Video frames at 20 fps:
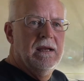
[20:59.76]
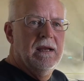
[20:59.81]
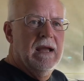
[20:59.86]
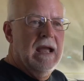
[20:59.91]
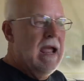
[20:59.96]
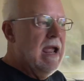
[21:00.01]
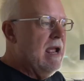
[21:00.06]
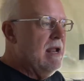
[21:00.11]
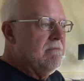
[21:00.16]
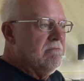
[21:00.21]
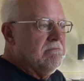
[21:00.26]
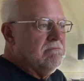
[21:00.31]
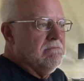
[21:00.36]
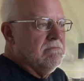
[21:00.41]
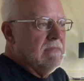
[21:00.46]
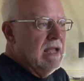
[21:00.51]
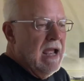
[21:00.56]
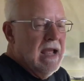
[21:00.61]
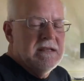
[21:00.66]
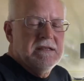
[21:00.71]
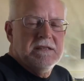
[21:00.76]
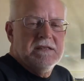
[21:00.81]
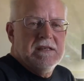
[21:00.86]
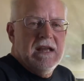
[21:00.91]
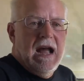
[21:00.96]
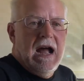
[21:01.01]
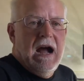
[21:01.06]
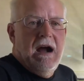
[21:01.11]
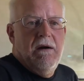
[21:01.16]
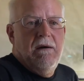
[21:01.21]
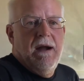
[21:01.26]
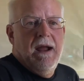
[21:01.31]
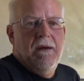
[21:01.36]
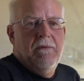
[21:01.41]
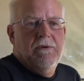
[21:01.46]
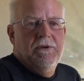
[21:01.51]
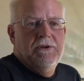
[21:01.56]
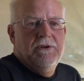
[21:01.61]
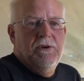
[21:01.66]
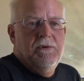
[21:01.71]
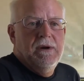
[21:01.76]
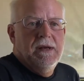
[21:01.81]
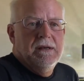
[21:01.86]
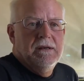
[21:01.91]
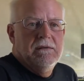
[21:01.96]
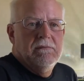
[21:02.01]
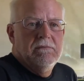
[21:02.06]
And that's how I will do it.